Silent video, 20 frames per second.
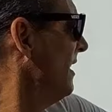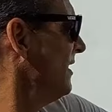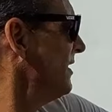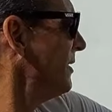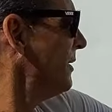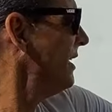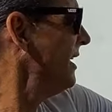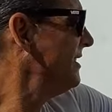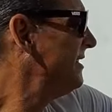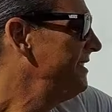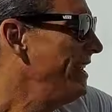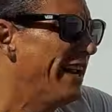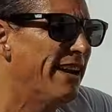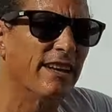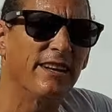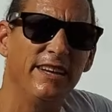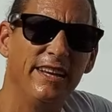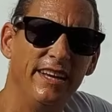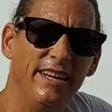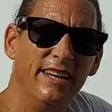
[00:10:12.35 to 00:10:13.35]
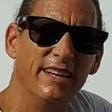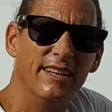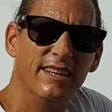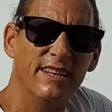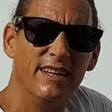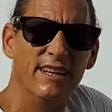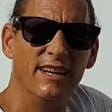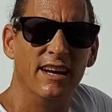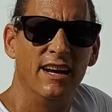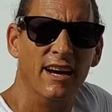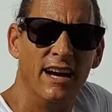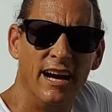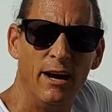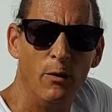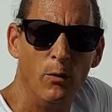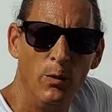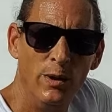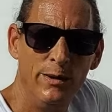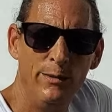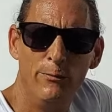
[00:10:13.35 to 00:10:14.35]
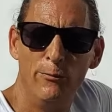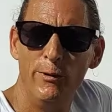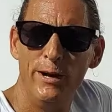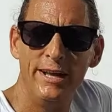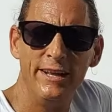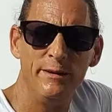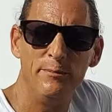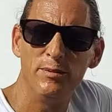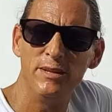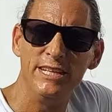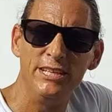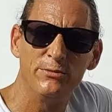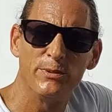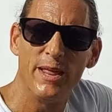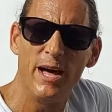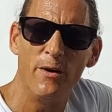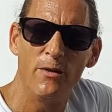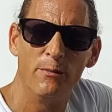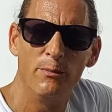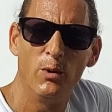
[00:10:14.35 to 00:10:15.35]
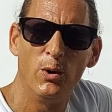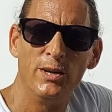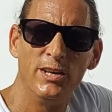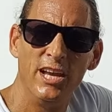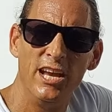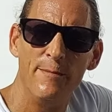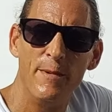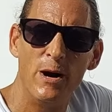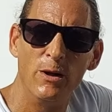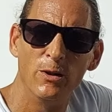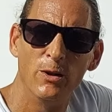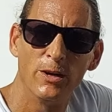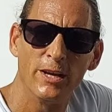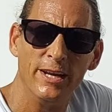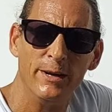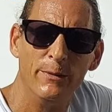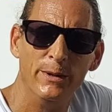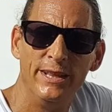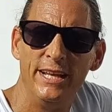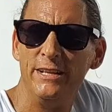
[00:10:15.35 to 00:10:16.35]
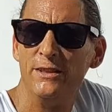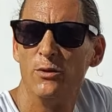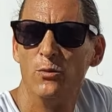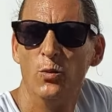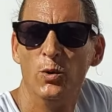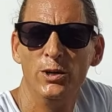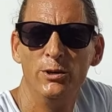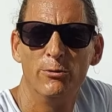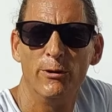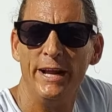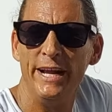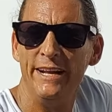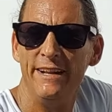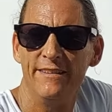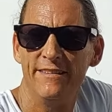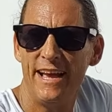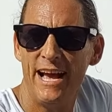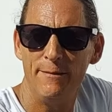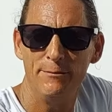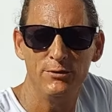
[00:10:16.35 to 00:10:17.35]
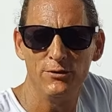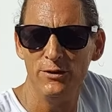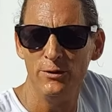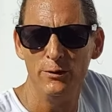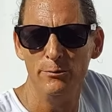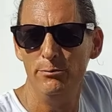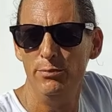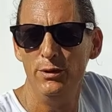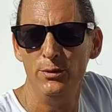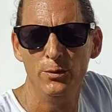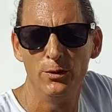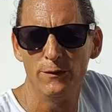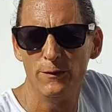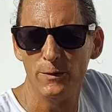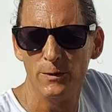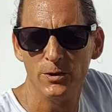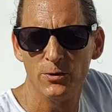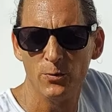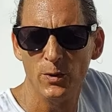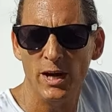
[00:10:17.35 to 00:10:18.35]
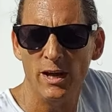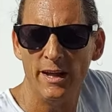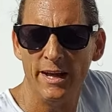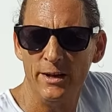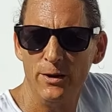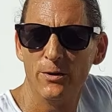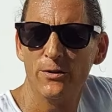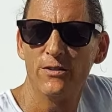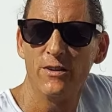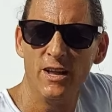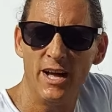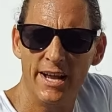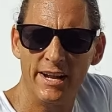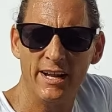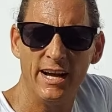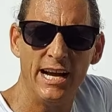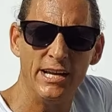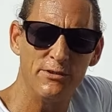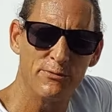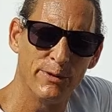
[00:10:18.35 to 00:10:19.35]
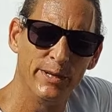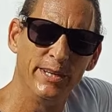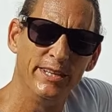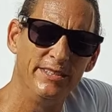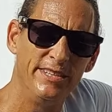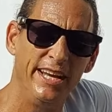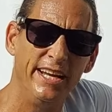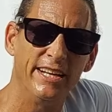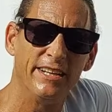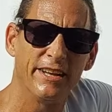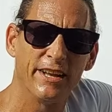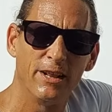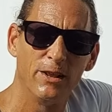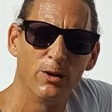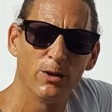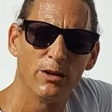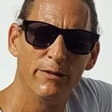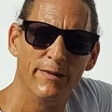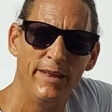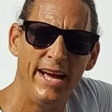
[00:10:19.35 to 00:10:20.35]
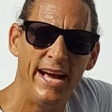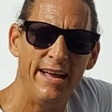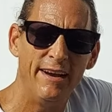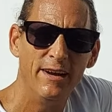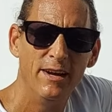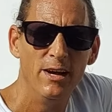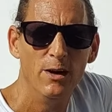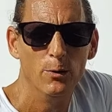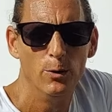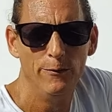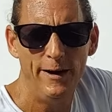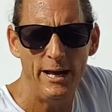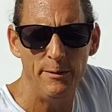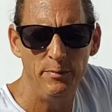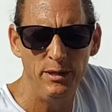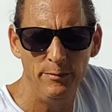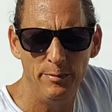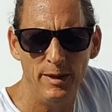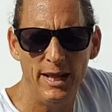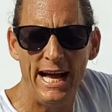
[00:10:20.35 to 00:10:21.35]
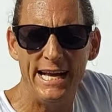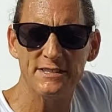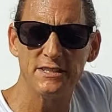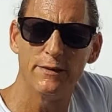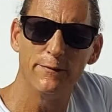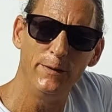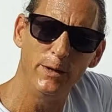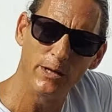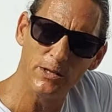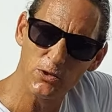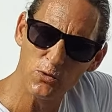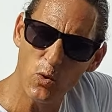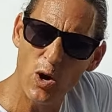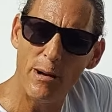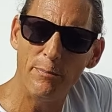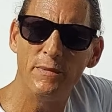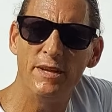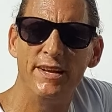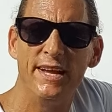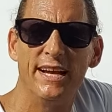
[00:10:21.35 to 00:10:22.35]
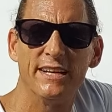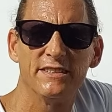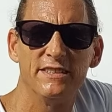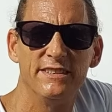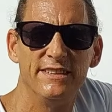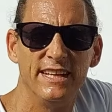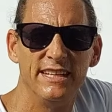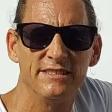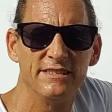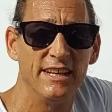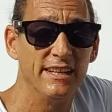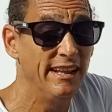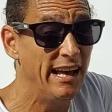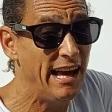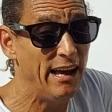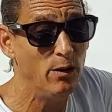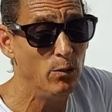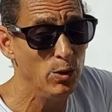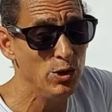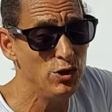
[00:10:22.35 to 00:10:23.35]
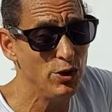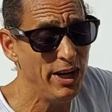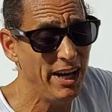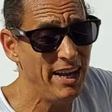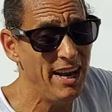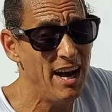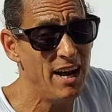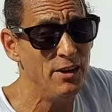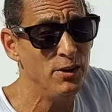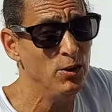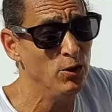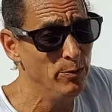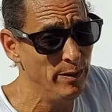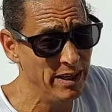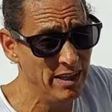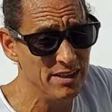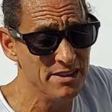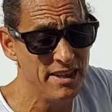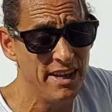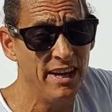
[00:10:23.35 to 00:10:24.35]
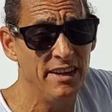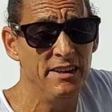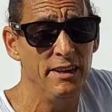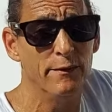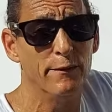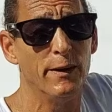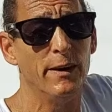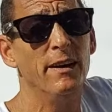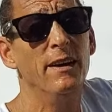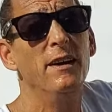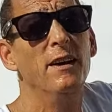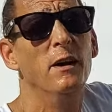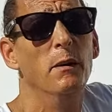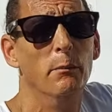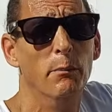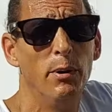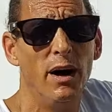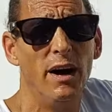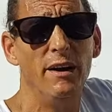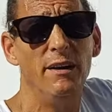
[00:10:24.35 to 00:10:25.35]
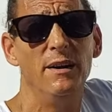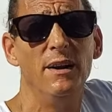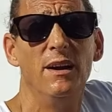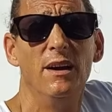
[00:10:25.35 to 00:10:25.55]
So aesthetically, we're really pleased with how the board came out looking. We think the wood grain is absolutely beautiful as well. I noticed a lot of guys are really taken to the look of that. We've had people ask if you could swap the decks and things like that, which you cannot do because they are different. But